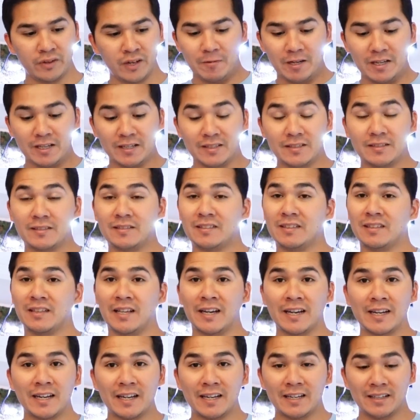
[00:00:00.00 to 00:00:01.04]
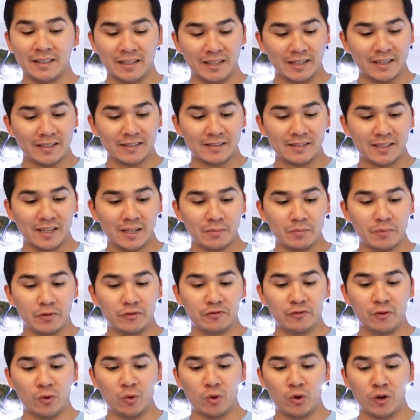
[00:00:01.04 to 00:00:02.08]
because like I said
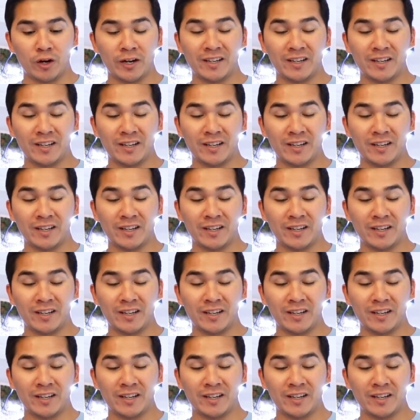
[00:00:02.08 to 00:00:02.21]
before,